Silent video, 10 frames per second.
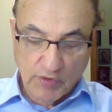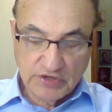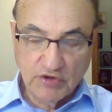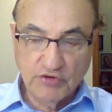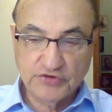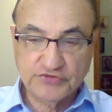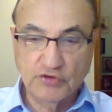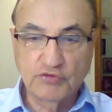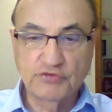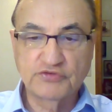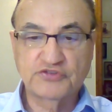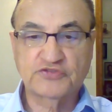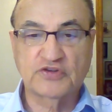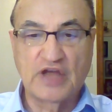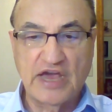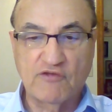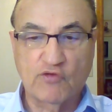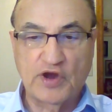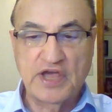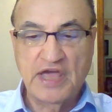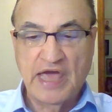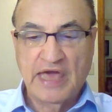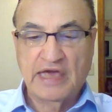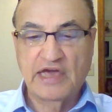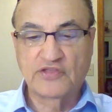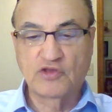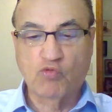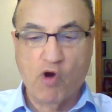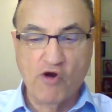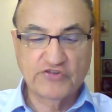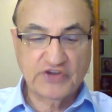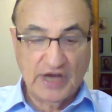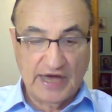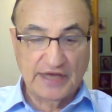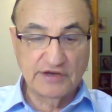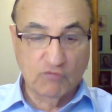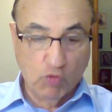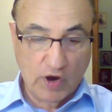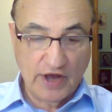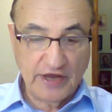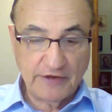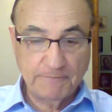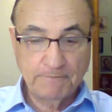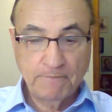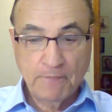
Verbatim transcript: were reduced to slavery in the worst kind of way.